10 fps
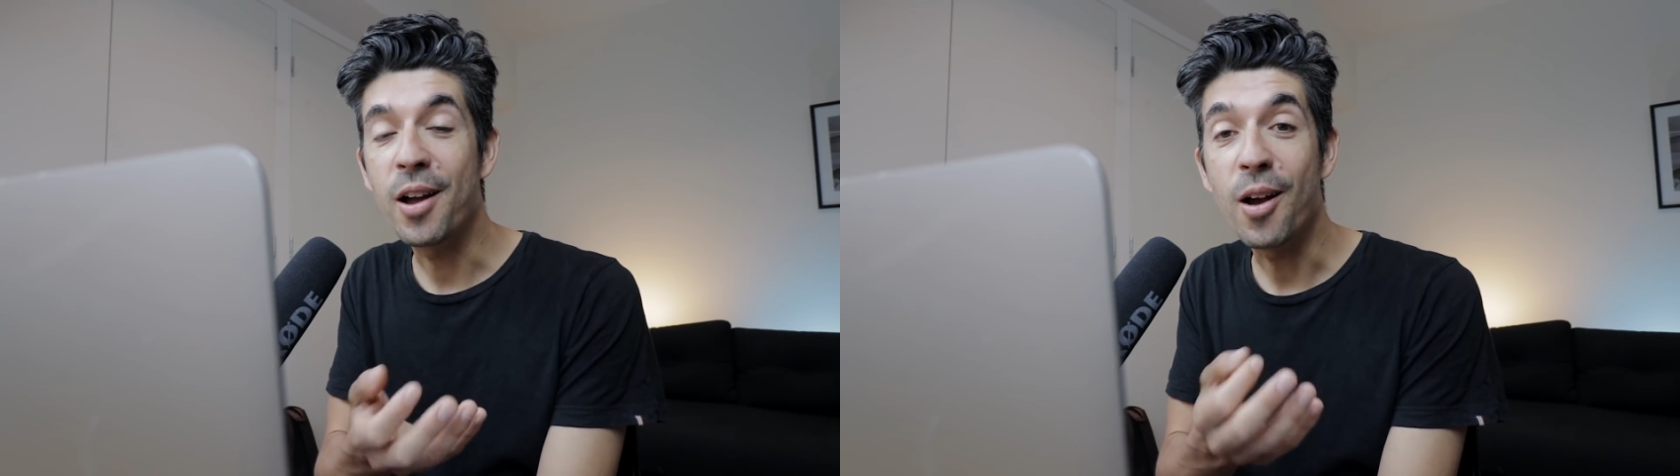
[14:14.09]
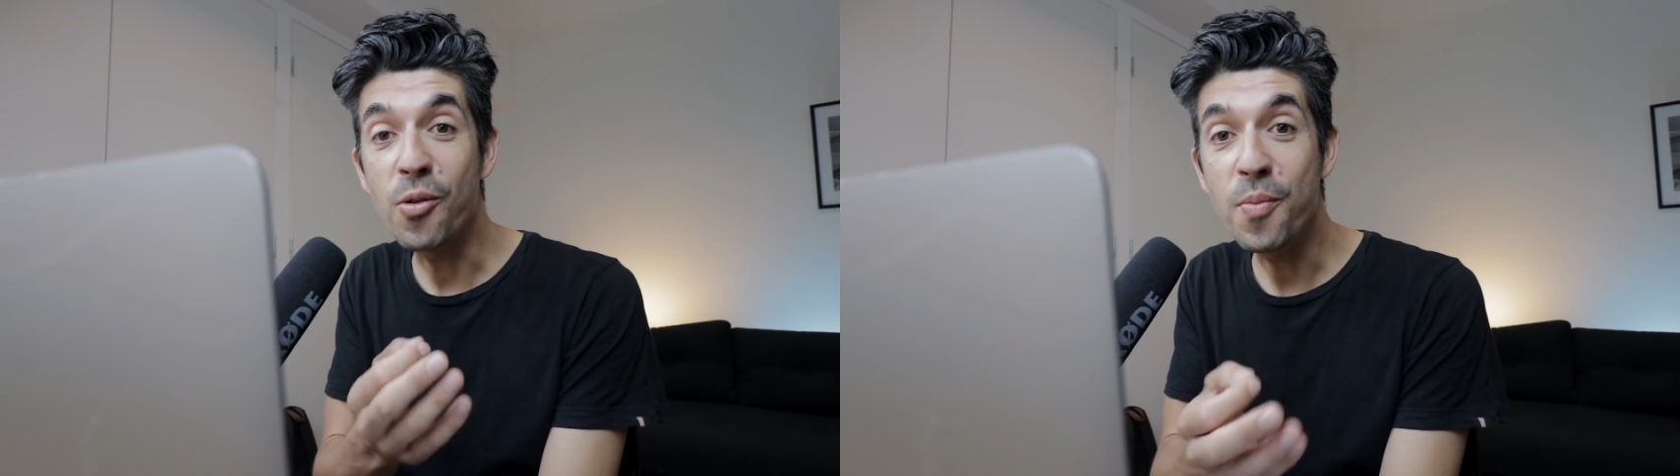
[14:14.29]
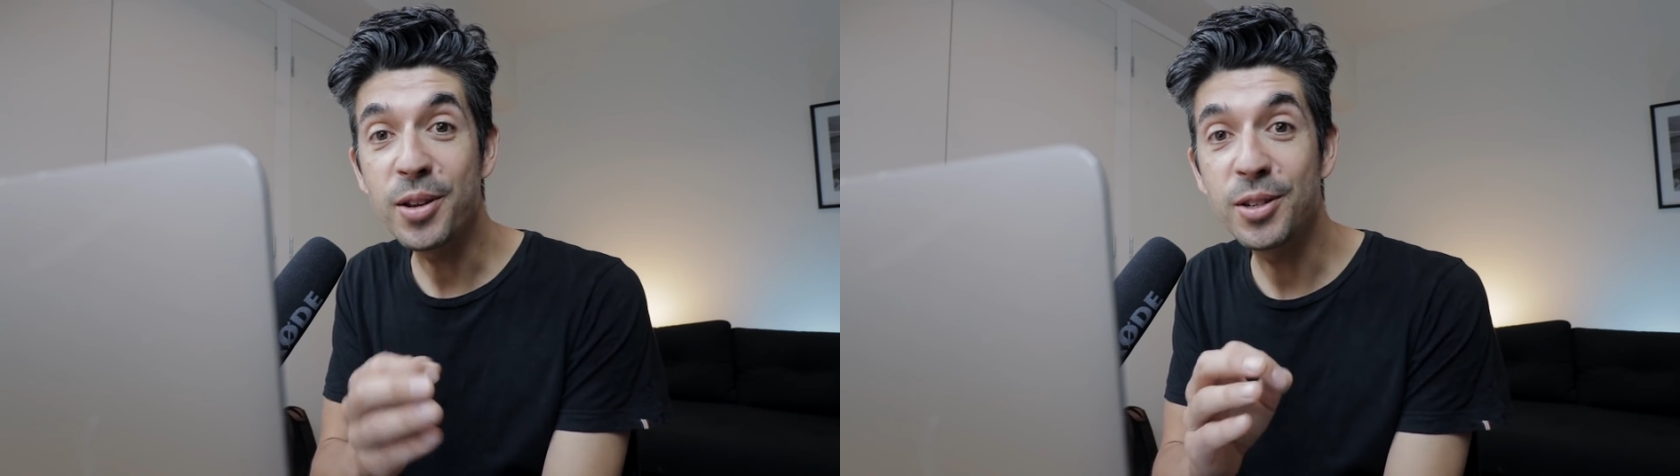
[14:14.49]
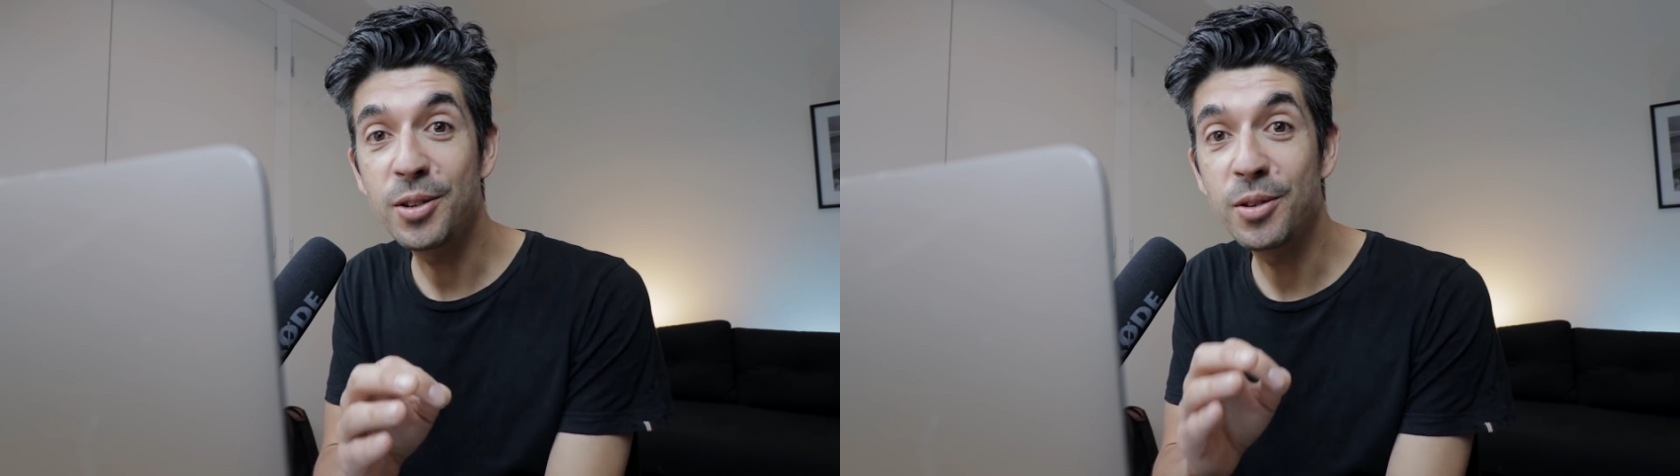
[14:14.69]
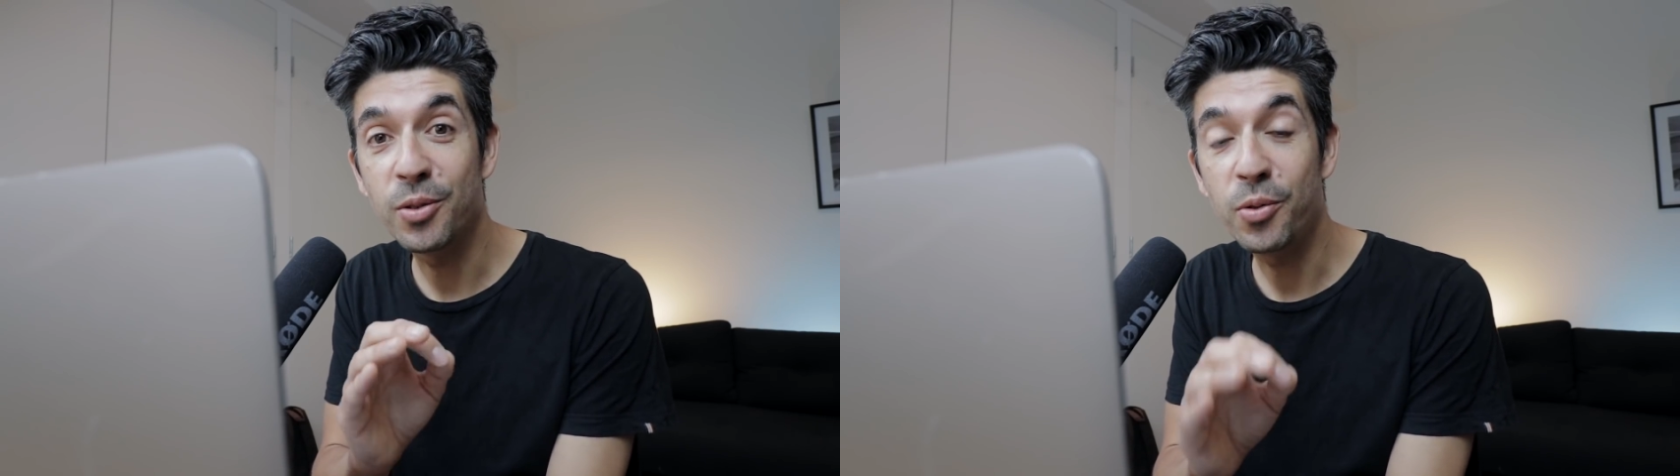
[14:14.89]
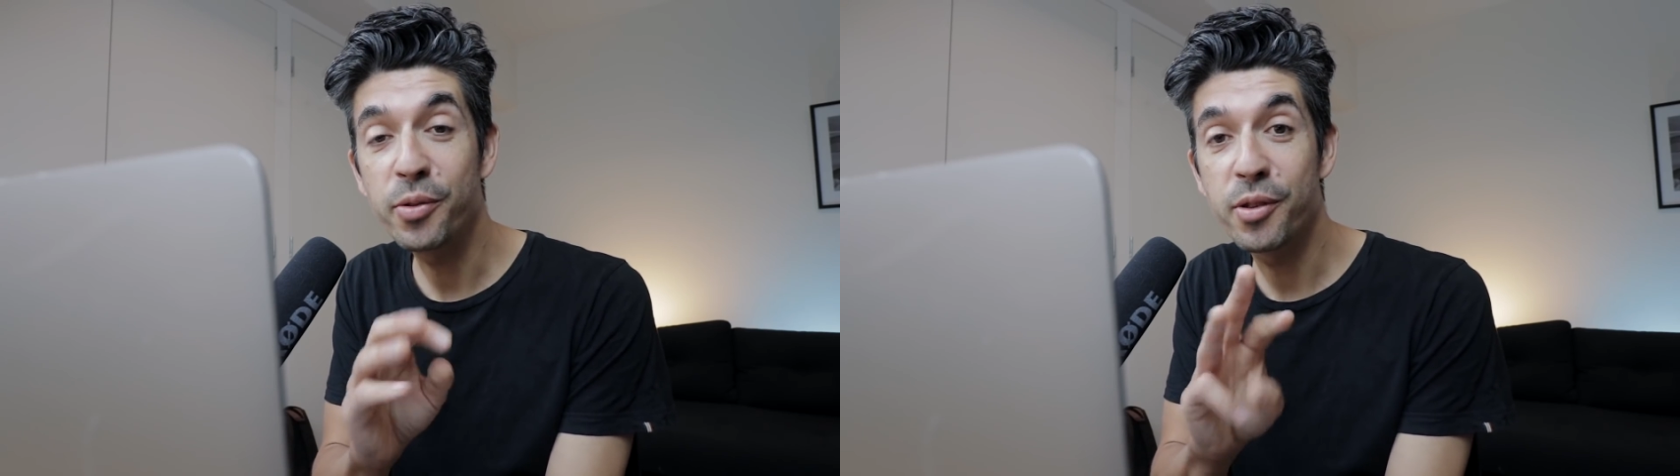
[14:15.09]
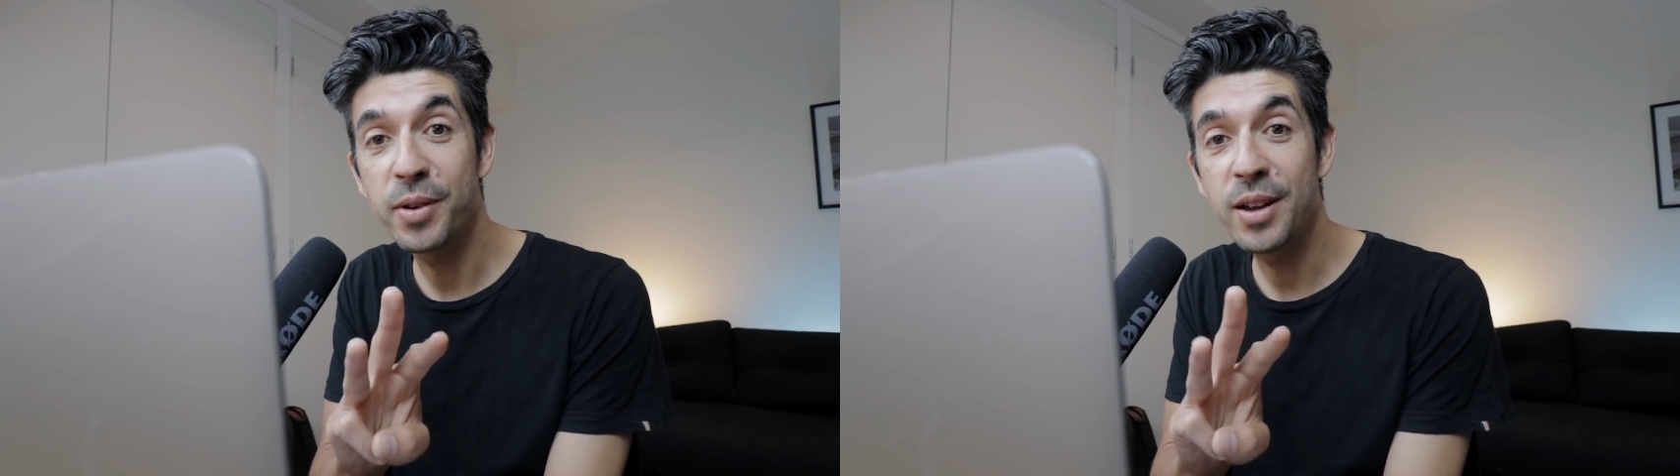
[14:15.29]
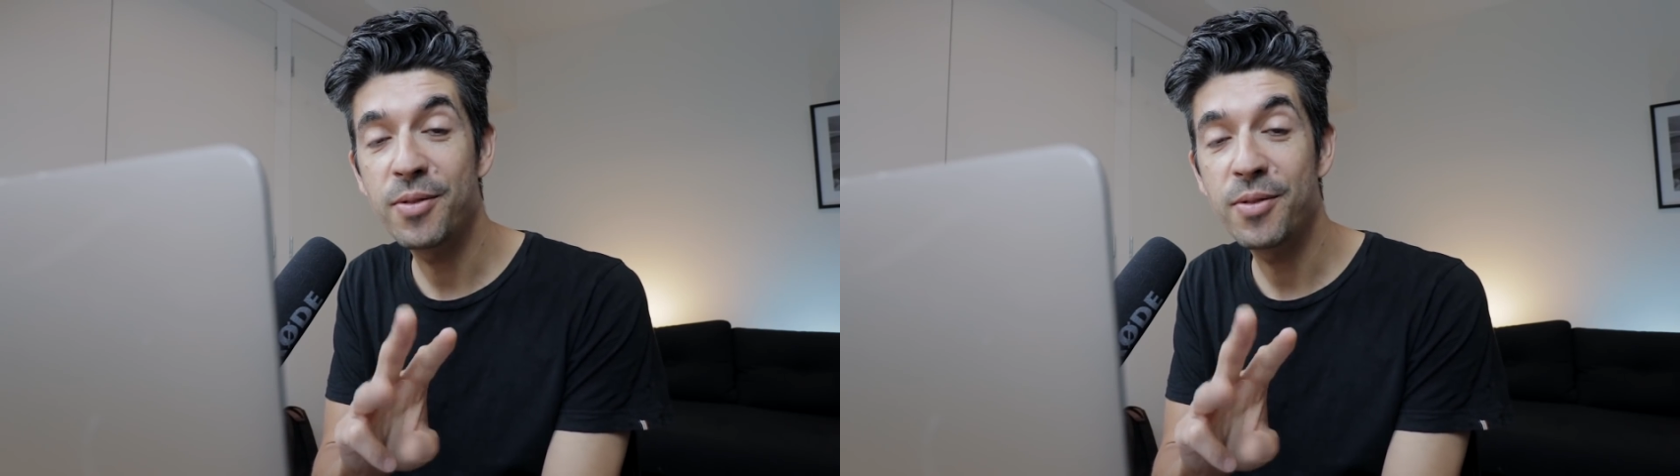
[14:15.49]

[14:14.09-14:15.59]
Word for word: I almost use all 3